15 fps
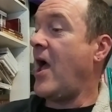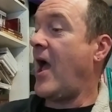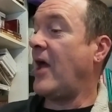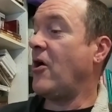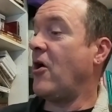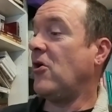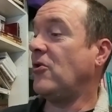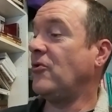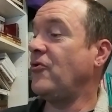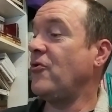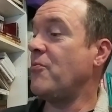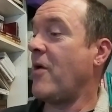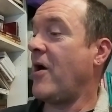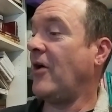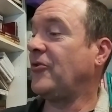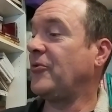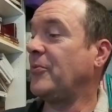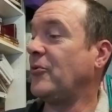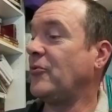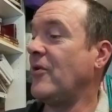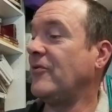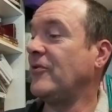an
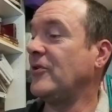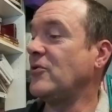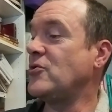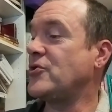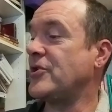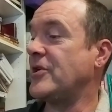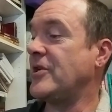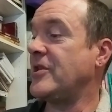all-too-possible revolution